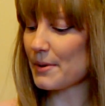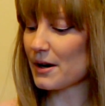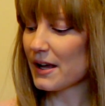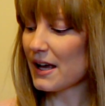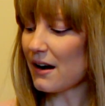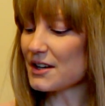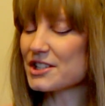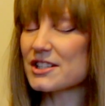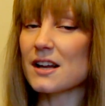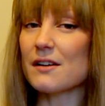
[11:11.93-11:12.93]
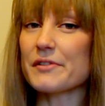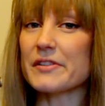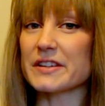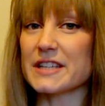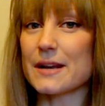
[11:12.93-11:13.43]
but I just love
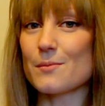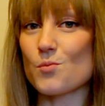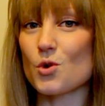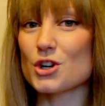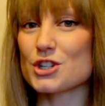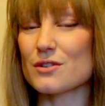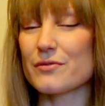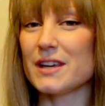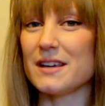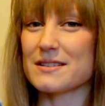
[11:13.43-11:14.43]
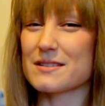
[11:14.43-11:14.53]
the denim wash of these.